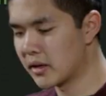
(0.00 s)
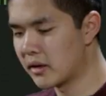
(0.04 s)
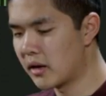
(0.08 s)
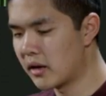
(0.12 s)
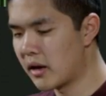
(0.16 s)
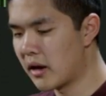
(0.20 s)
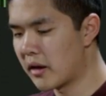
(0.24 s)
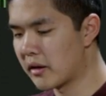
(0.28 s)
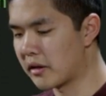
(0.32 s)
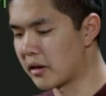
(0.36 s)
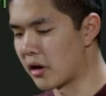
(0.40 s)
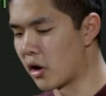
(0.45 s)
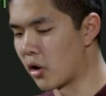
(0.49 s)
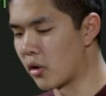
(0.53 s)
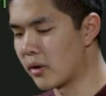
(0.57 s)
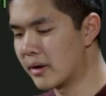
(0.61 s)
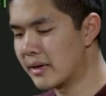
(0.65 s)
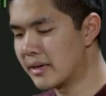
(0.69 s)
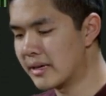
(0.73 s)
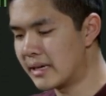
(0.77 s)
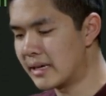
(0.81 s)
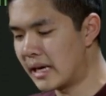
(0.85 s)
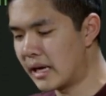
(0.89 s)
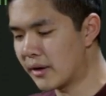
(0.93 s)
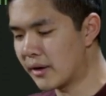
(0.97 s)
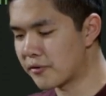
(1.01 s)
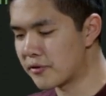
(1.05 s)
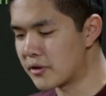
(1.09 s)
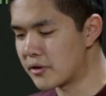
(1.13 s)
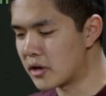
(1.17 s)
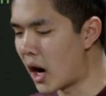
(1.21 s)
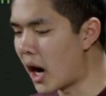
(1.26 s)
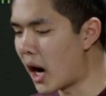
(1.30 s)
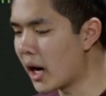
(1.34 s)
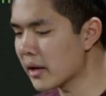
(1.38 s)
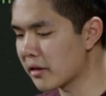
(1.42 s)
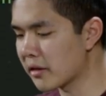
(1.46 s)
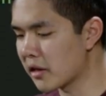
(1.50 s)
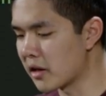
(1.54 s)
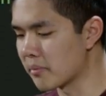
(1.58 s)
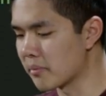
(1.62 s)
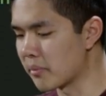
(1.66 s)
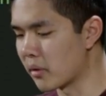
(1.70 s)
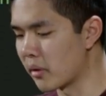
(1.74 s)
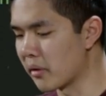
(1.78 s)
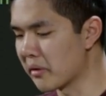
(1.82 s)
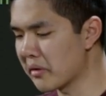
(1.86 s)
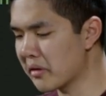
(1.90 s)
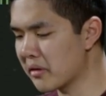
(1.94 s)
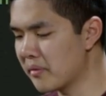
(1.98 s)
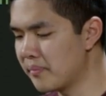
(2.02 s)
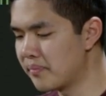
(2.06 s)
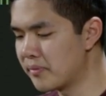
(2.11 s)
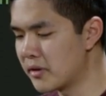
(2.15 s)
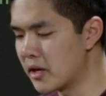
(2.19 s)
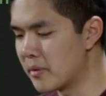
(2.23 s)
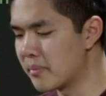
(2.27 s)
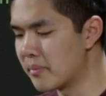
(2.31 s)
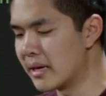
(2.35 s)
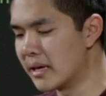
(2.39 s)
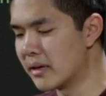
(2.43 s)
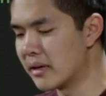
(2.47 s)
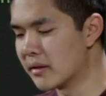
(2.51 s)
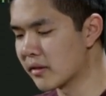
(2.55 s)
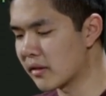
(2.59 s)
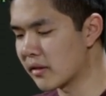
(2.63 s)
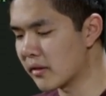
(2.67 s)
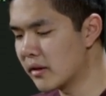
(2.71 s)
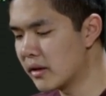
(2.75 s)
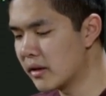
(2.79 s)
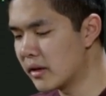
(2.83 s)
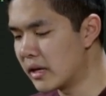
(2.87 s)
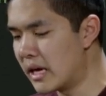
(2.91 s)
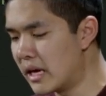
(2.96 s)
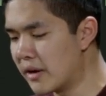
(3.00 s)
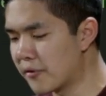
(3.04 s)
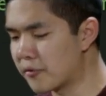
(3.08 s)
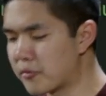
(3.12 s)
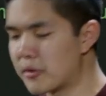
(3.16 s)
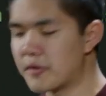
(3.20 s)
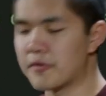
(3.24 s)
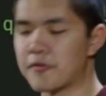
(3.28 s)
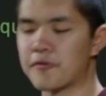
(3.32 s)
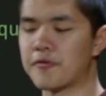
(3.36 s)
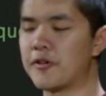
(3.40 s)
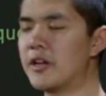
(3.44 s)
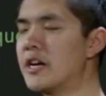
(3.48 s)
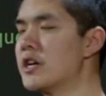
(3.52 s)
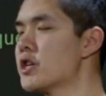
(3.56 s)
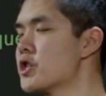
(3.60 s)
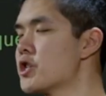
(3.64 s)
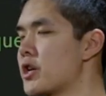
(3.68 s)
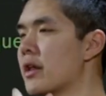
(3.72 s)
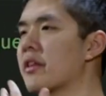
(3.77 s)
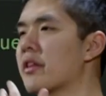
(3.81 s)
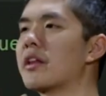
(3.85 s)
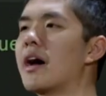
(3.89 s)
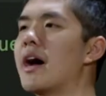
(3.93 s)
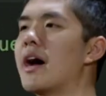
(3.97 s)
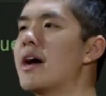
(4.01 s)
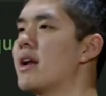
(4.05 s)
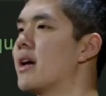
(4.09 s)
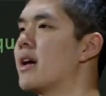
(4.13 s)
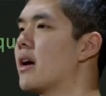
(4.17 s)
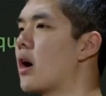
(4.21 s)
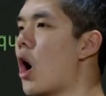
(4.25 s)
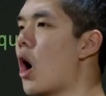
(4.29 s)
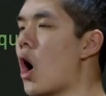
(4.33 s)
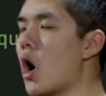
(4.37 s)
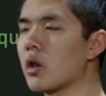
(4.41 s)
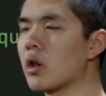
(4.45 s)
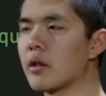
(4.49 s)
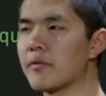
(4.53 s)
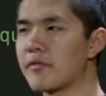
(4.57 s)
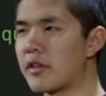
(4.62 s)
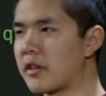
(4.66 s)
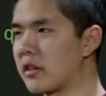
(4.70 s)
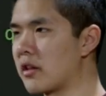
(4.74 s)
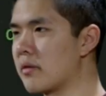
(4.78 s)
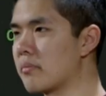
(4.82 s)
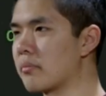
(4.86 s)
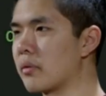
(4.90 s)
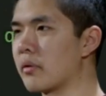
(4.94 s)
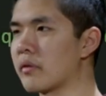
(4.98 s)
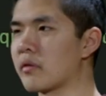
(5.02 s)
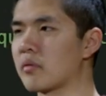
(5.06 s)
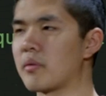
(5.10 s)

So if not symbols means if we've finished assigning all of the symbols,